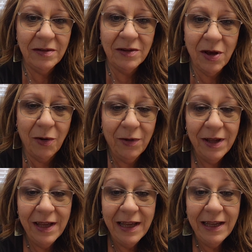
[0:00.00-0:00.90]
And so,
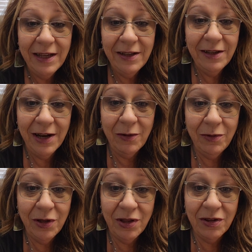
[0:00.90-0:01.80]
you know,
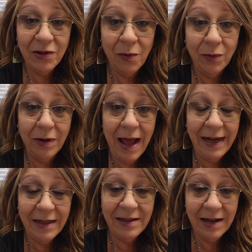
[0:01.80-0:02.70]
you just don't
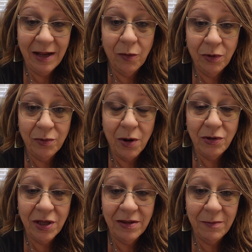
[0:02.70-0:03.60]
like to deal with roaches,